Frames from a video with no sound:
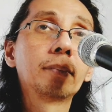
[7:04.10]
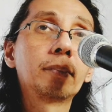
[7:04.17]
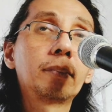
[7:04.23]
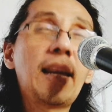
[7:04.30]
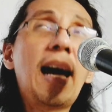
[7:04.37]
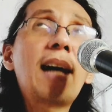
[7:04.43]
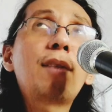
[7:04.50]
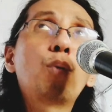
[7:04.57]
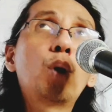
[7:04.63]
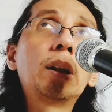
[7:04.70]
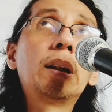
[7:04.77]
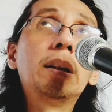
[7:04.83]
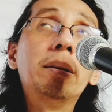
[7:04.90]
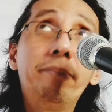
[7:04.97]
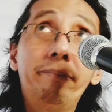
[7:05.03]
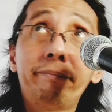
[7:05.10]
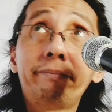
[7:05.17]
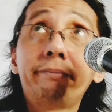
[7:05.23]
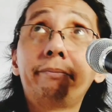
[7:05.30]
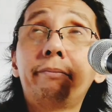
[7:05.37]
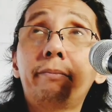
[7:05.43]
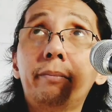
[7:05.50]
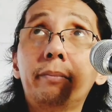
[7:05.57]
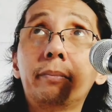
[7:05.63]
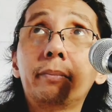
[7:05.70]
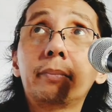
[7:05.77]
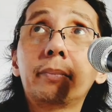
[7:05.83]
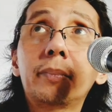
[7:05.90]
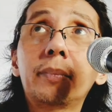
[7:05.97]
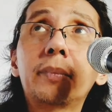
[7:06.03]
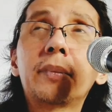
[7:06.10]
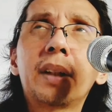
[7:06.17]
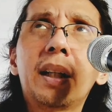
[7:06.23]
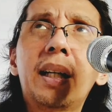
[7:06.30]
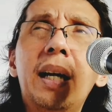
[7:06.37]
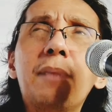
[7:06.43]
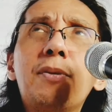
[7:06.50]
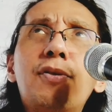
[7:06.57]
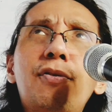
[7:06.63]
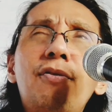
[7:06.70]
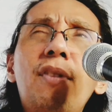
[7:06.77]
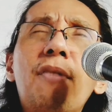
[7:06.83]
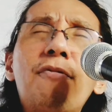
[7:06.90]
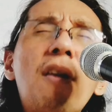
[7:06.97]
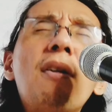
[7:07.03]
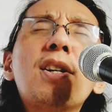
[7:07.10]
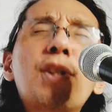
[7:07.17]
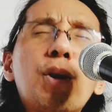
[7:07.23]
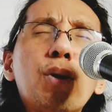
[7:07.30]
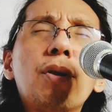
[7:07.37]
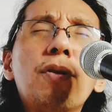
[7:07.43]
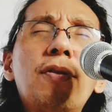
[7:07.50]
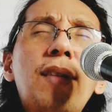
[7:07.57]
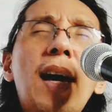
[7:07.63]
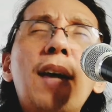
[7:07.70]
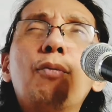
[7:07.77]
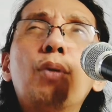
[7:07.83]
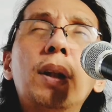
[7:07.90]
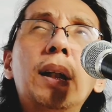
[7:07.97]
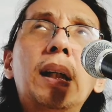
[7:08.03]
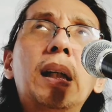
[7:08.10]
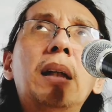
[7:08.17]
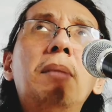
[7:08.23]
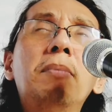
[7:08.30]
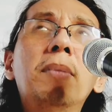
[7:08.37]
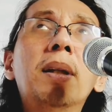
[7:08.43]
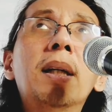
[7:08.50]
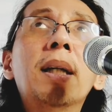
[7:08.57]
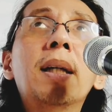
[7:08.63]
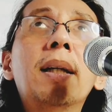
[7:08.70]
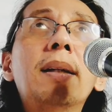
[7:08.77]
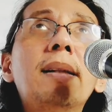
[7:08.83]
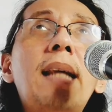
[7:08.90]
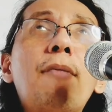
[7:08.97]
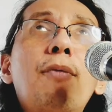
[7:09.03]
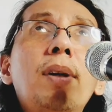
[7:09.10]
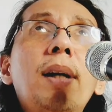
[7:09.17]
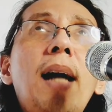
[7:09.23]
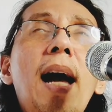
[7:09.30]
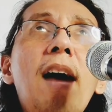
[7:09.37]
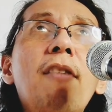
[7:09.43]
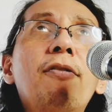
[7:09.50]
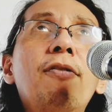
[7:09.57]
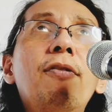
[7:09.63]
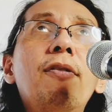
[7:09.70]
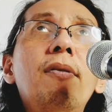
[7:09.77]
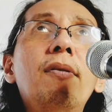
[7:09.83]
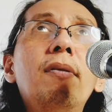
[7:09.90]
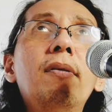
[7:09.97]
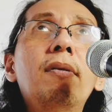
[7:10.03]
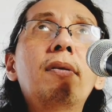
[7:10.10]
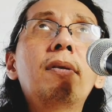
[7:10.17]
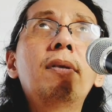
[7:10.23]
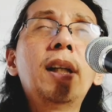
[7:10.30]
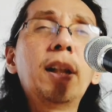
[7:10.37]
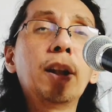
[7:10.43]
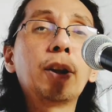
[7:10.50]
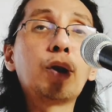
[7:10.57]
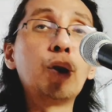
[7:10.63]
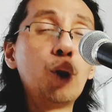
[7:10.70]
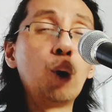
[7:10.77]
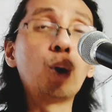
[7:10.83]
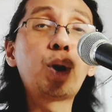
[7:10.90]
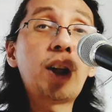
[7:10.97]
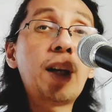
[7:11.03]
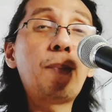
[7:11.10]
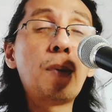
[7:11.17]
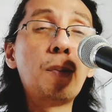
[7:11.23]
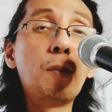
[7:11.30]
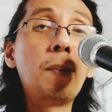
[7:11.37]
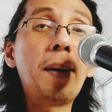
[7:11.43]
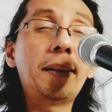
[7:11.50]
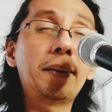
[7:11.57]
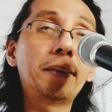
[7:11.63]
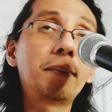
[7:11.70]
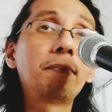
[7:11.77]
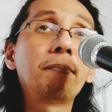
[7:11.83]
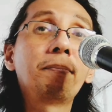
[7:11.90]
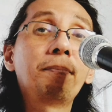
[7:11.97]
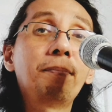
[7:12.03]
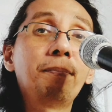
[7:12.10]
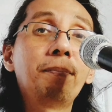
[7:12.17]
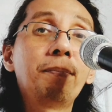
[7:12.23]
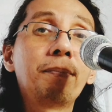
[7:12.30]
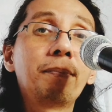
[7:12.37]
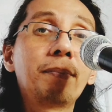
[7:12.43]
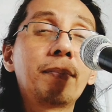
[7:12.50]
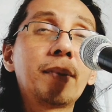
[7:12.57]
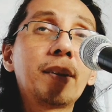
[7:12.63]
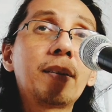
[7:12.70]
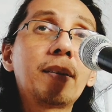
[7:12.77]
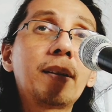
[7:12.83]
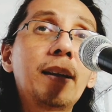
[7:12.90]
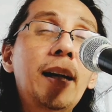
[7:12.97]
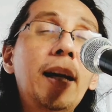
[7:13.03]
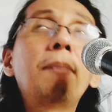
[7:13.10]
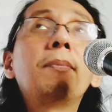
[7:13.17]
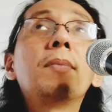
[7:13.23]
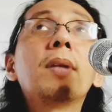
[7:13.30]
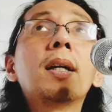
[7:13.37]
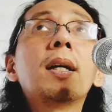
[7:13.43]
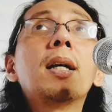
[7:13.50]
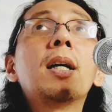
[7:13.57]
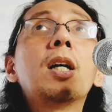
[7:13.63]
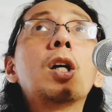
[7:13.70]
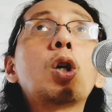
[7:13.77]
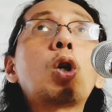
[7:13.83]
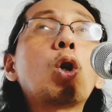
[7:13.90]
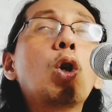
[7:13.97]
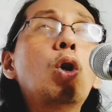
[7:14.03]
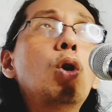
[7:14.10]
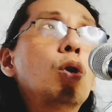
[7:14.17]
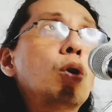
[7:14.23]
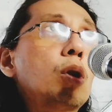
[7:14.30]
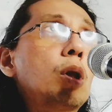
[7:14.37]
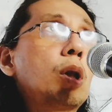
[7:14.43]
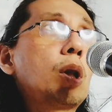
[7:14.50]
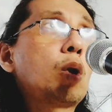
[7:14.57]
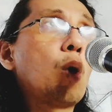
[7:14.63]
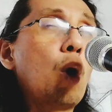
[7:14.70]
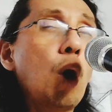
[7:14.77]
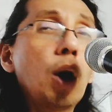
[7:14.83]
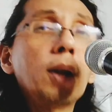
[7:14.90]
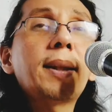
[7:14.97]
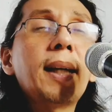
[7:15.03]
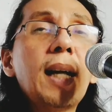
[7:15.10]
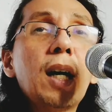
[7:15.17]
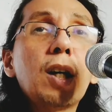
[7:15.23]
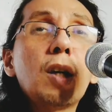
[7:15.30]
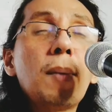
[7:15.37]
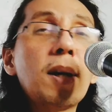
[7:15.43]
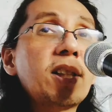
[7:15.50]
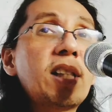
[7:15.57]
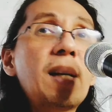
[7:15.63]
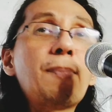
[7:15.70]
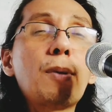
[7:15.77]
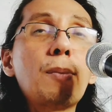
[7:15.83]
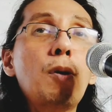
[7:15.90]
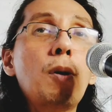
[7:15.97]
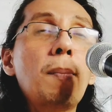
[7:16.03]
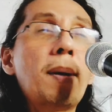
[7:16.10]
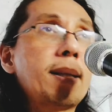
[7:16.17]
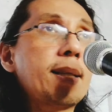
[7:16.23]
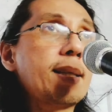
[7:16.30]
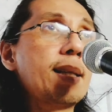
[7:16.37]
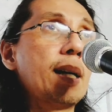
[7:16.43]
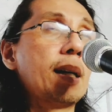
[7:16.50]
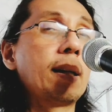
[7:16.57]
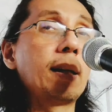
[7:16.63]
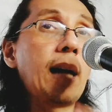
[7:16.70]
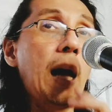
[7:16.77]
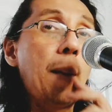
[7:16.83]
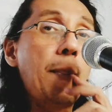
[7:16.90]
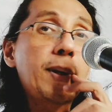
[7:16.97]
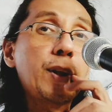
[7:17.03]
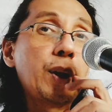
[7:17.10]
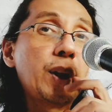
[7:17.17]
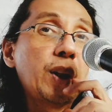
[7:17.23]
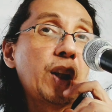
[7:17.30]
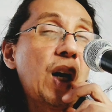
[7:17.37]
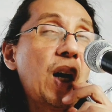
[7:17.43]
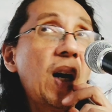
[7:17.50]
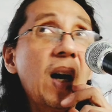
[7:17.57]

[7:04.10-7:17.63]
That would, I'm very sure that would have little to no sleeper moment. Okay? Kung konti lang yung mga sleeper moments ng episode na to,